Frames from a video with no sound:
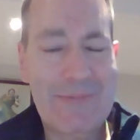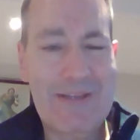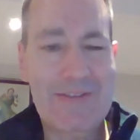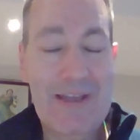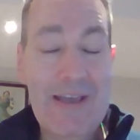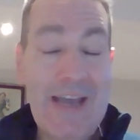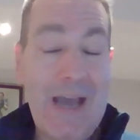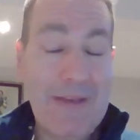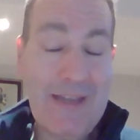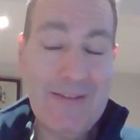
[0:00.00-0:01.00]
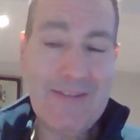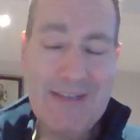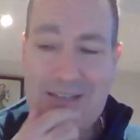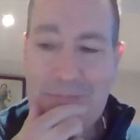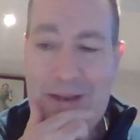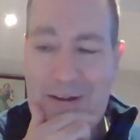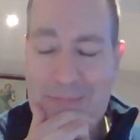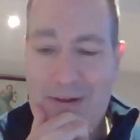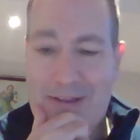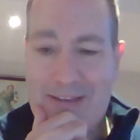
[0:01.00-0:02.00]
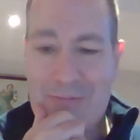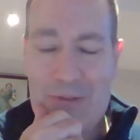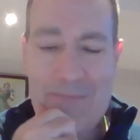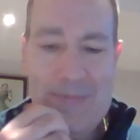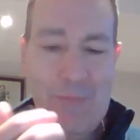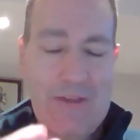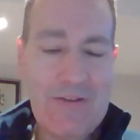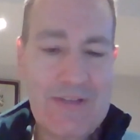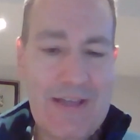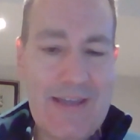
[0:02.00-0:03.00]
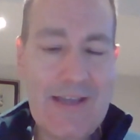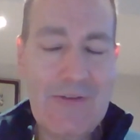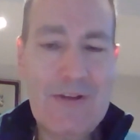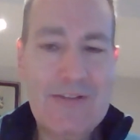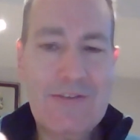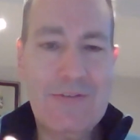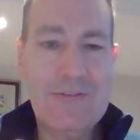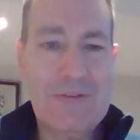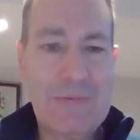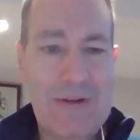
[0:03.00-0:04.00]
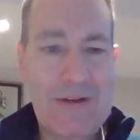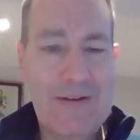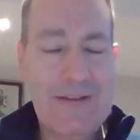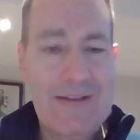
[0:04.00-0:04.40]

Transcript: Because, the other thing to bear in mind is when you're taking a risk onto our